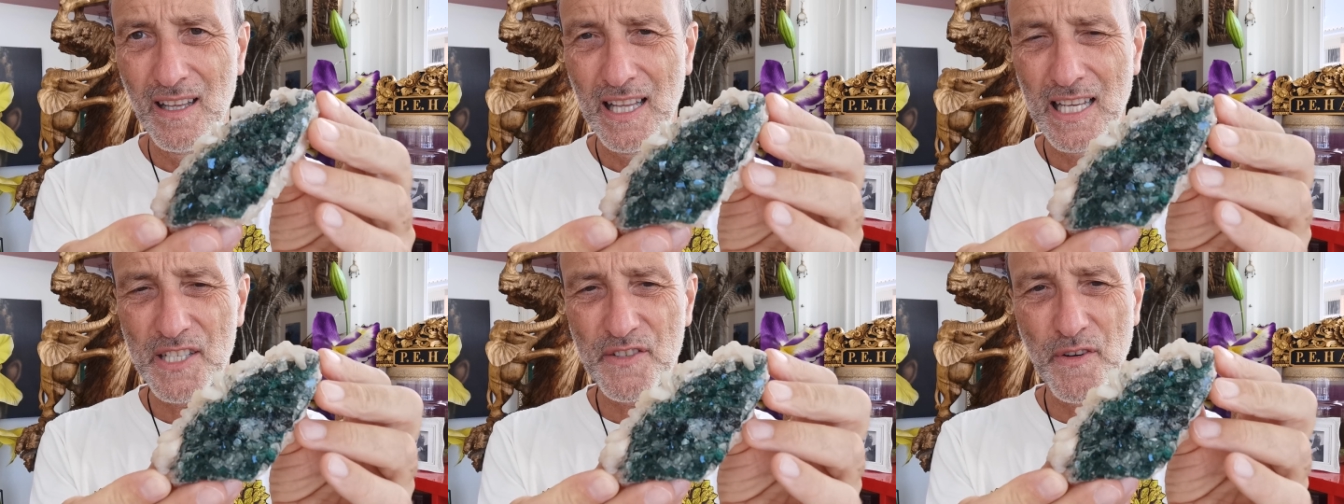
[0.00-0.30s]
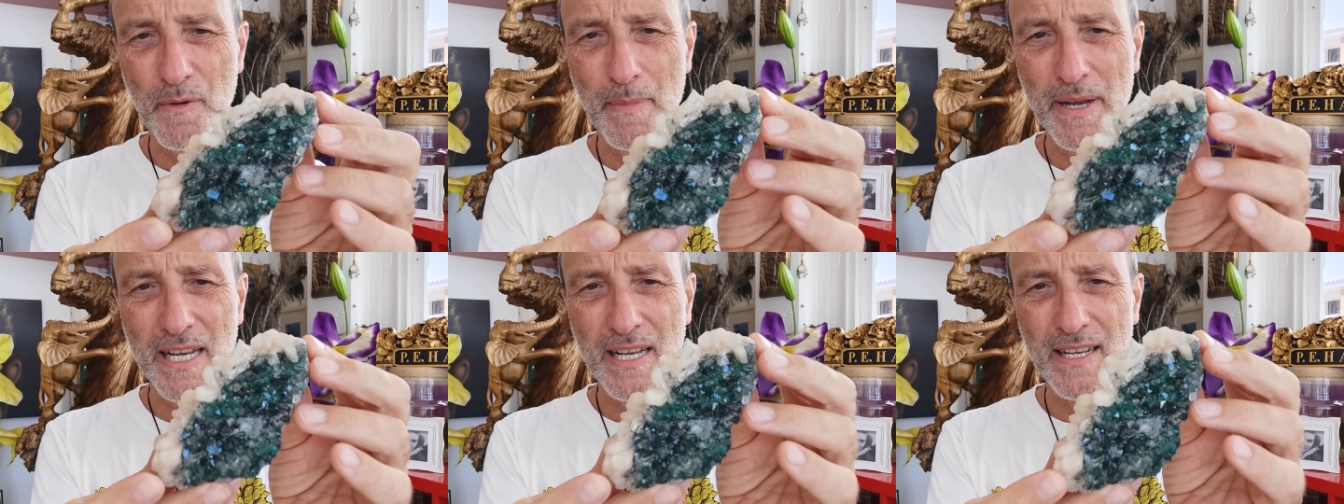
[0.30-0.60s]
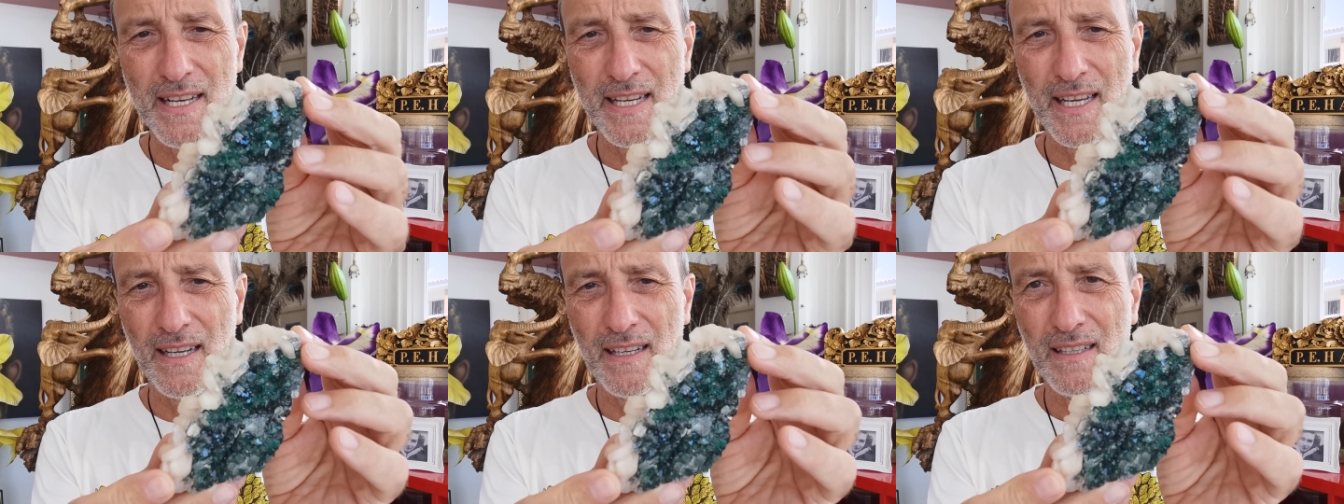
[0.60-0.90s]
That's from
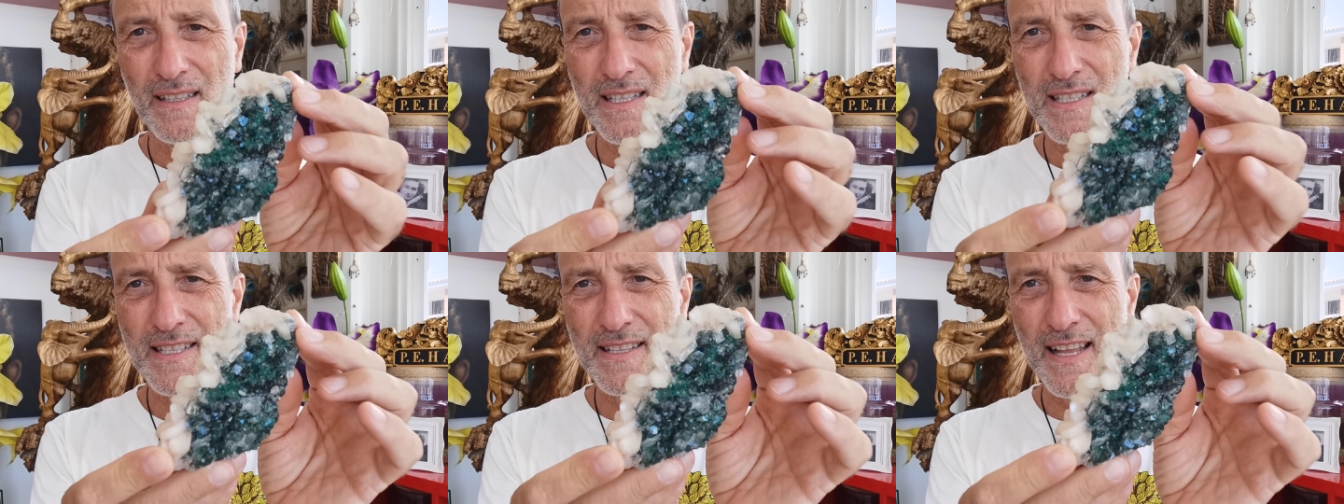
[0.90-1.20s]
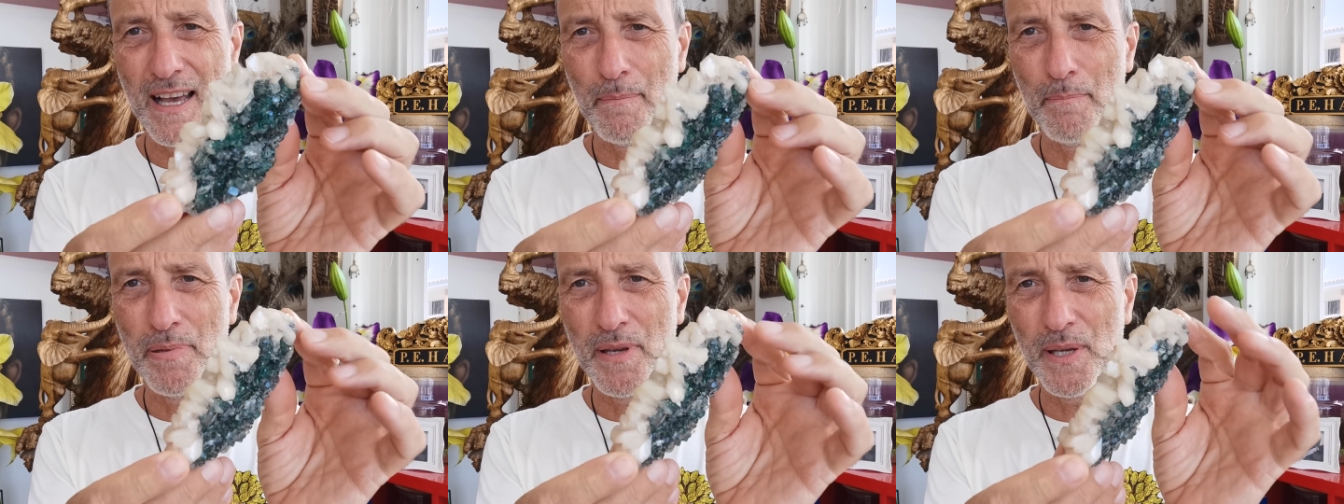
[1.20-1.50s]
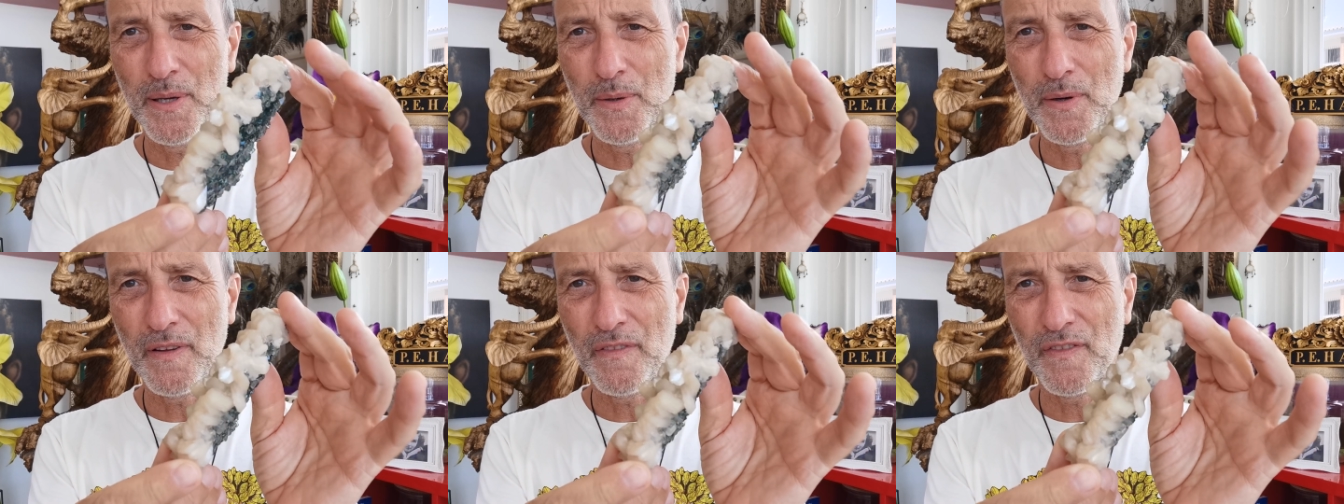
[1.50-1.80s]
India. Isn't that
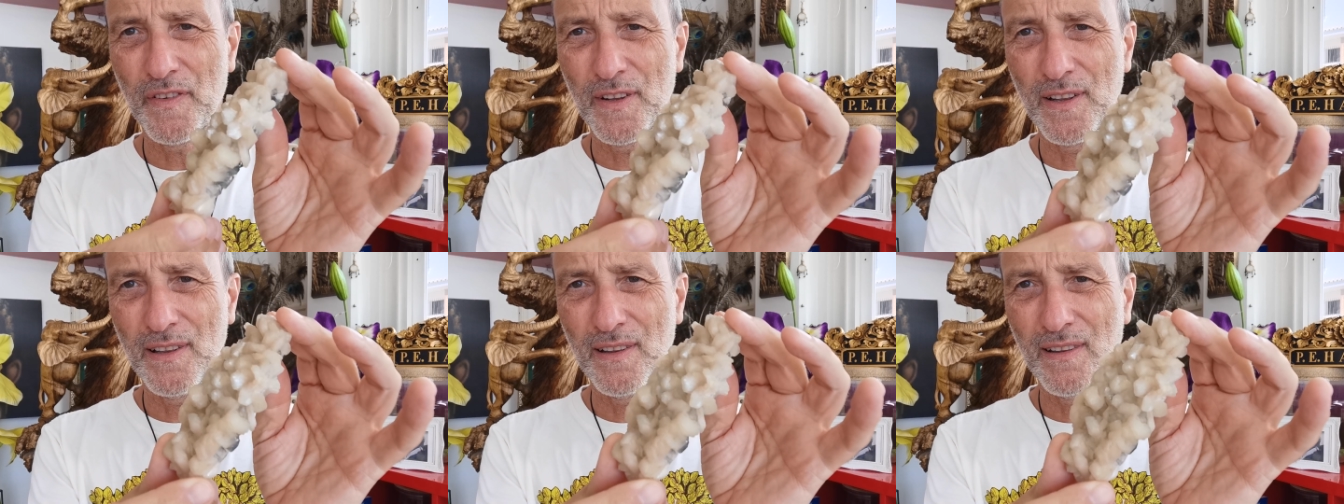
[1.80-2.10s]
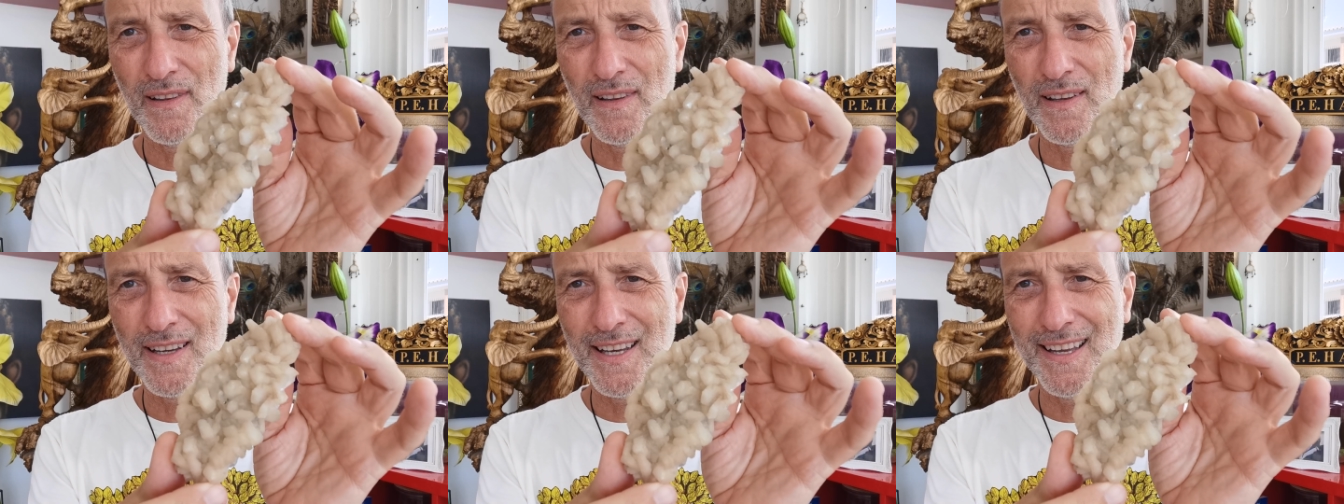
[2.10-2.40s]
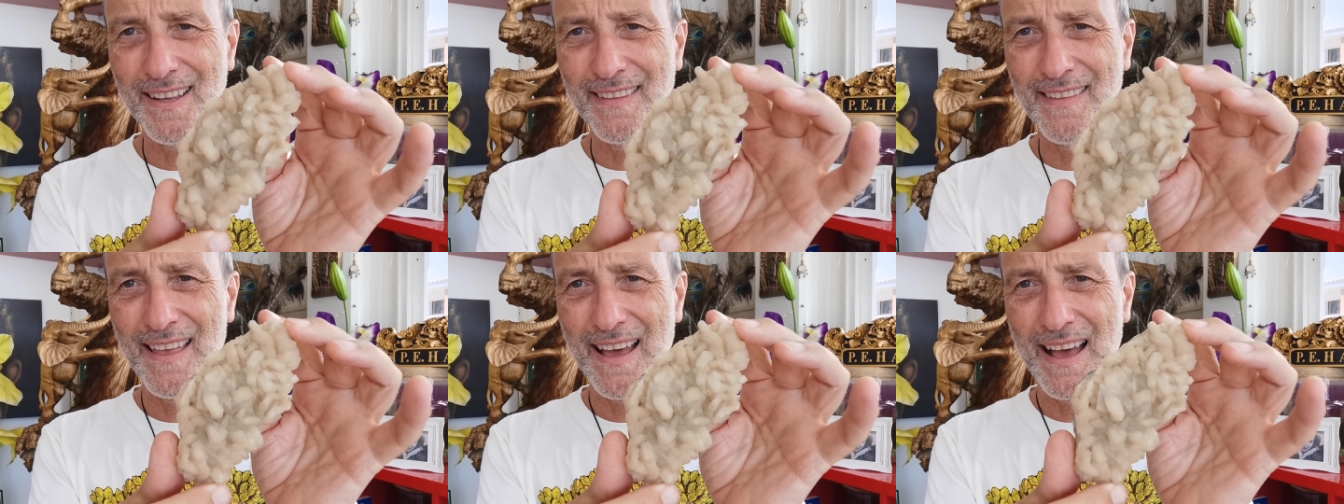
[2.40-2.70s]
beautiful? Look
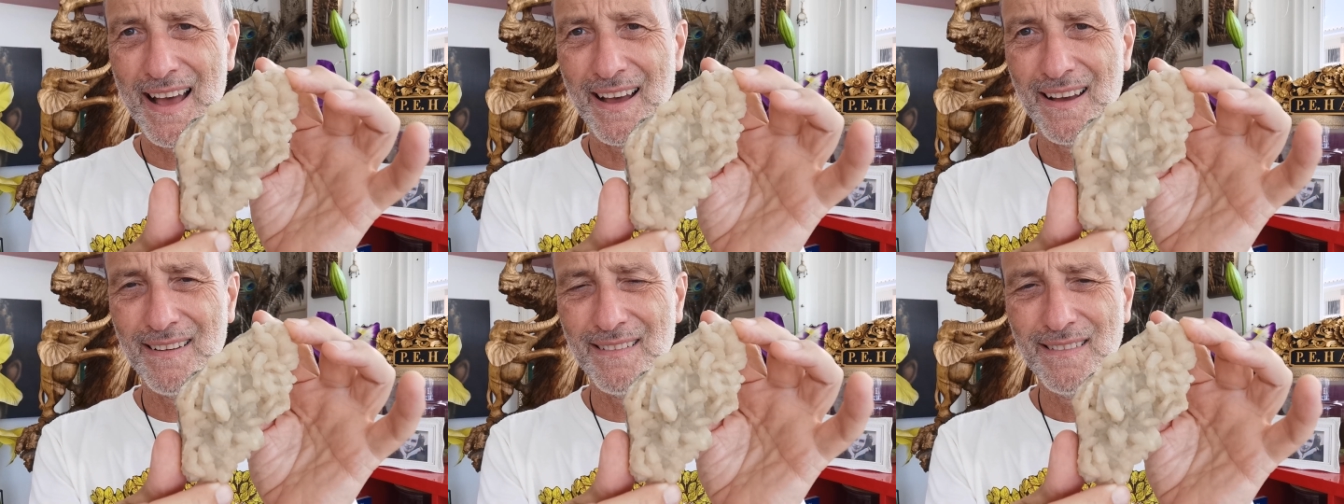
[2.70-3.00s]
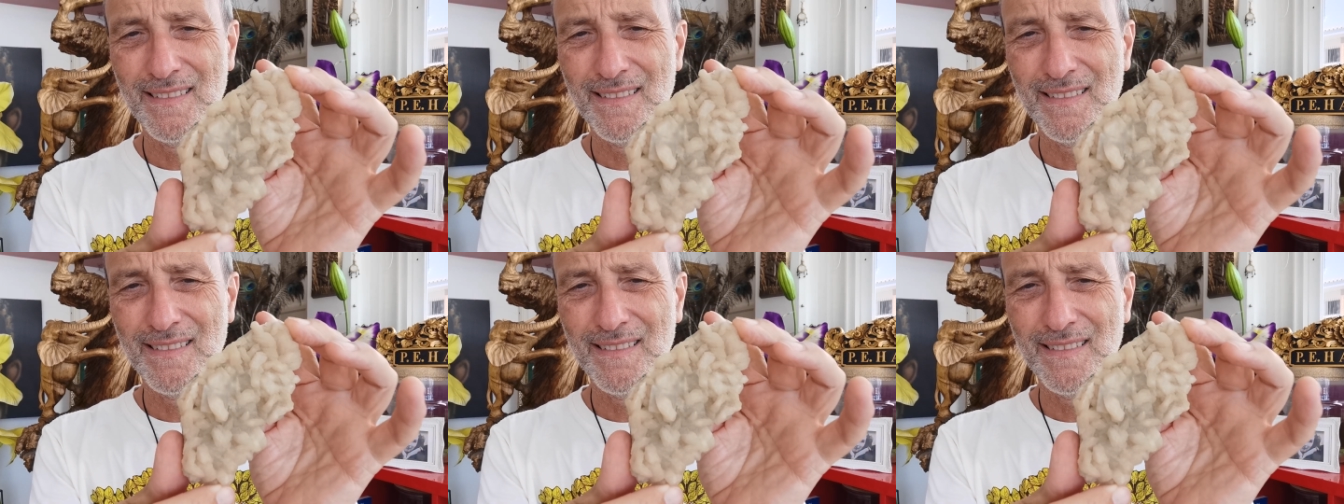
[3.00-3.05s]
at that.